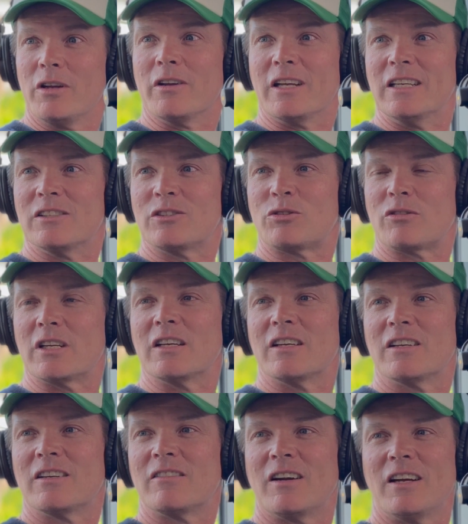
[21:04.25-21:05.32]
industry,
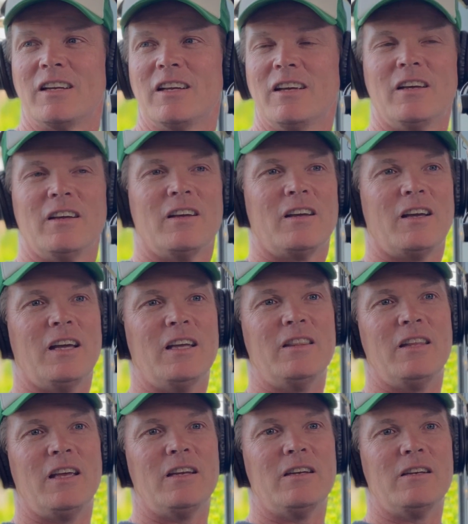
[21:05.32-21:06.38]
right?
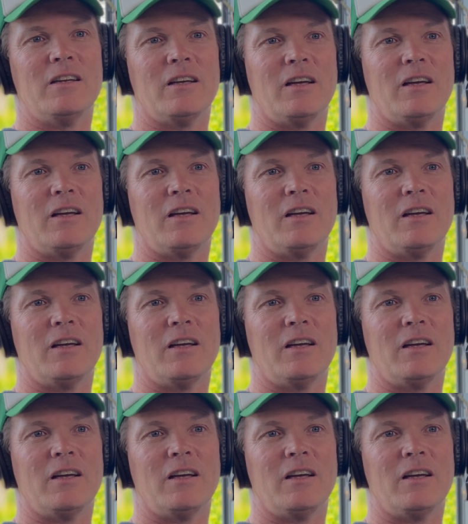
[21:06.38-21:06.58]
And then,